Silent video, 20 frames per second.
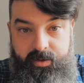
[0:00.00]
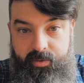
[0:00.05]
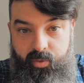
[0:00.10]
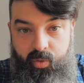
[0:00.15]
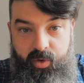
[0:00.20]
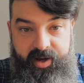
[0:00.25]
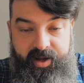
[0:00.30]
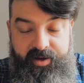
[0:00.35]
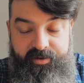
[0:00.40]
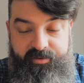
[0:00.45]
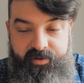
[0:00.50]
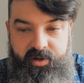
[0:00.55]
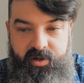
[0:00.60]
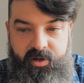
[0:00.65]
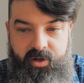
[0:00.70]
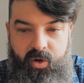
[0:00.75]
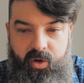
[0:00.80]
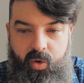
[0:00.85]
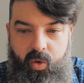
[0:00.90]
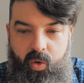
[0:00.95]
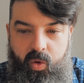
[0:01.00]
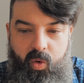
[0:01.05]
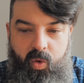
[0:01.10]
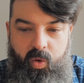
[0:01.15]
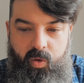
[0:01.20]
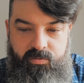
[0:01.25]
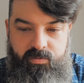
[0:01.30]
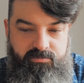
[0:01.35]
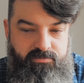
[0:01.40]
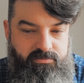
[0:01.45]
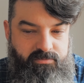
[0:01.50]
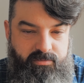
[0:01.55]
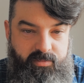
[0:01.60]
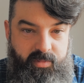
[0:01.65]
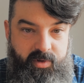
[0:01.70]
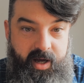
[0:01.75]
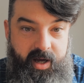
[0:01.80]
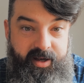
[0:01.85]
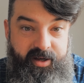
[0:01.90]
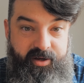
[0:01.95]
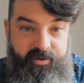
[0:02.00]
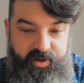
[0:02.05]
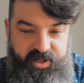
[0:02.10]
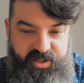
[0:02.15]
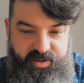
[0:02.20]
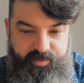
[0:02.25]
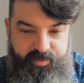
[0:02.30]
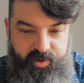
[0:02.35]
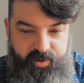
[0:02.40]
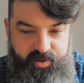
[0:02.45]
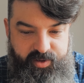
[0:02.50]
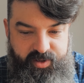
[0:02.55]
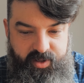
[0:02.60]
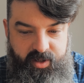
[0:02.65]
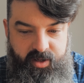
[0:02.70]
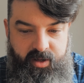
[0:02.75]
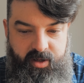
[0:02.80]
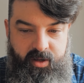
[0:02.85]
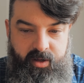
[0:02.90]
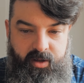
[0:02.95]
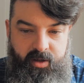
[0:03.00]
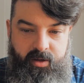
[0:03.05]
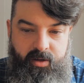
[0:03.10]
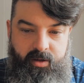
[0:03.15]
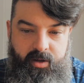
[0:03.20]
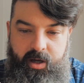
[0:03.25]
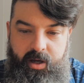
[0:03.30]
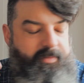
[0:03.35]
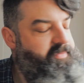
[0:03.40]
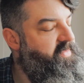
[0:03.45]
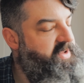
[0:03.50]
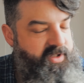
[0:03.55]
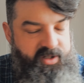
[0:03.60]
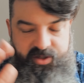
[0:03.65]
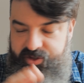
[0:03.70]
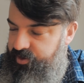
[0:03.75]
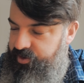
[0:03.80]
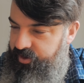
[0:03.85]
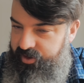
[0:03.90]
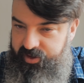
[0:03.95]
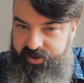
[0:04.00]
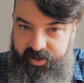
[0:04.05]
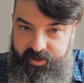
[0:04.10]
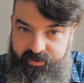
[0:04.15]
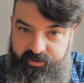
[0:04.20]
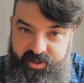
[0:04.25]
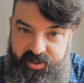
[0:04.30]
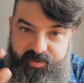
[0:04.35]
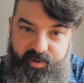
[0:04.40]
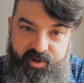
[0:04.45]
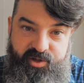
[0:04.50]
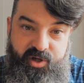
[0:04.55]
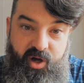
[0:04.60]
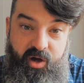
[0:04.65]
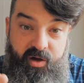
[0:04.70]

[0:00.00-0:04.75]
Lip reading: 100 or underexpose. Sorry, not underexpose,